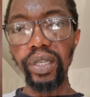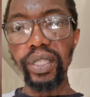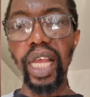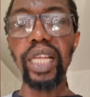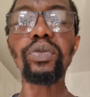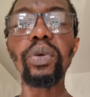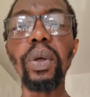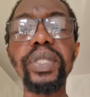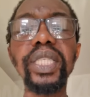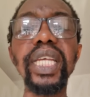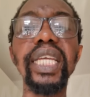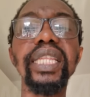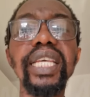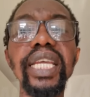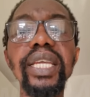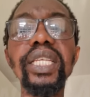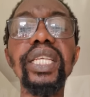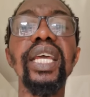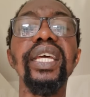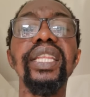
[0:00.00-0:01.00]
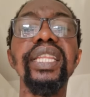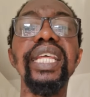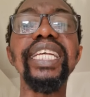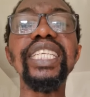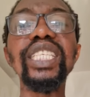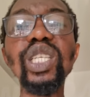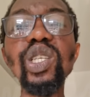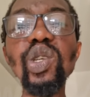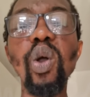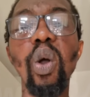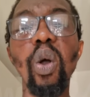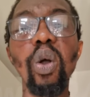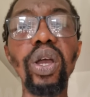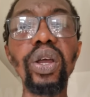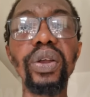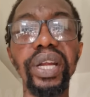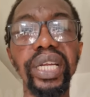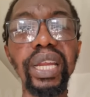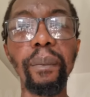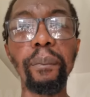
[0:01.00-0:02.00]
That's why we say there is no
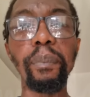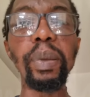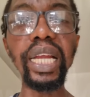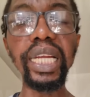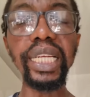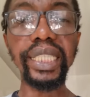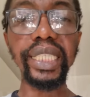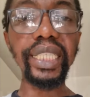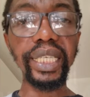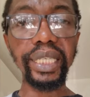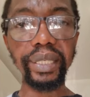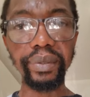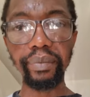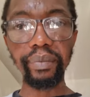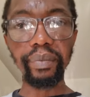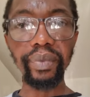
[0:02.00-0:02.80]
credibility.